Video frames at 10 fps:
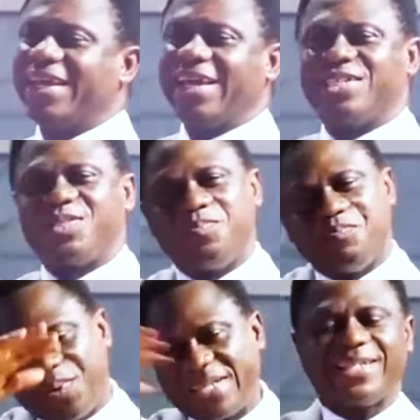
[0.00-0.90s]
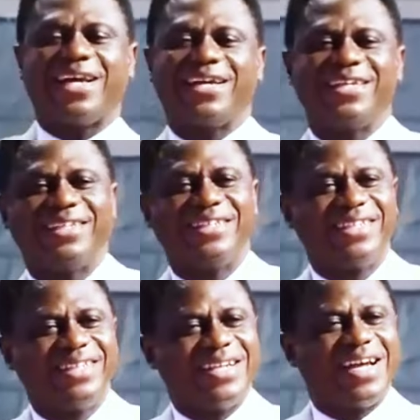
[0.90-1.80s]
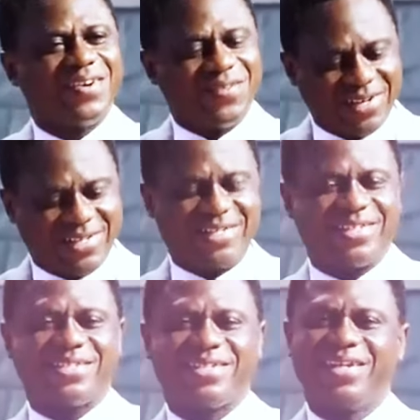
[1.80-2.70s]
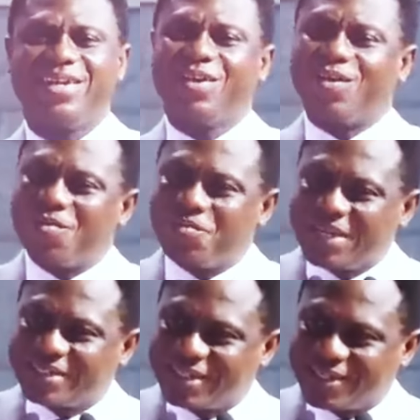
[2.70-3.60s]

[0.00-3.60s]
is better than riches. God bless